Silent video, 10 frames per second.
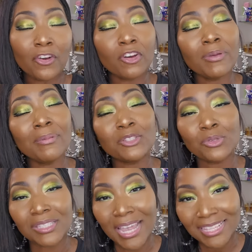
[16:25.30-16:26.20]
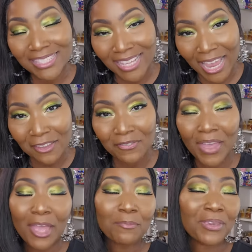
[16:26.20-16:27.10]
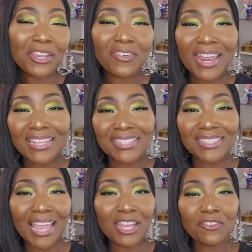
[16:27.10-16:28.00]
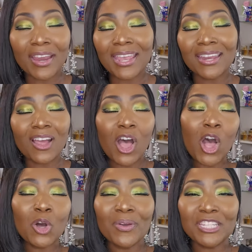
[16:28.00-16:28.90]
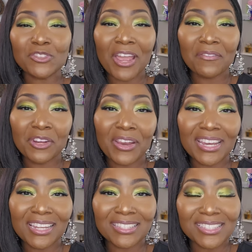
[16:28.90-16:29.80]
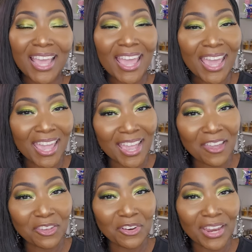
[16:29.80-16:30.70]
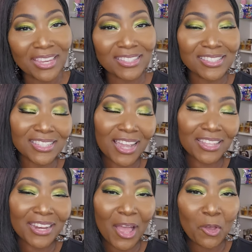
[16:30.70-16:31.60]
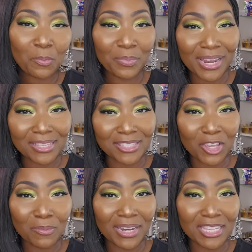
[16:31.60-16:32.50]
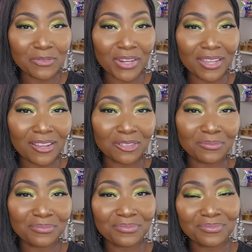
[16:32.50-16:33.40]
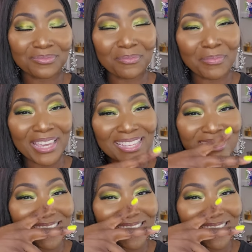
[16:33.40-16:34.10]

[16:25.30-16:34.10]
Remember to stay safe, be great, stay great, and always strive for greatness. AI the Great signing out, but I'll see you in my next video. Peace.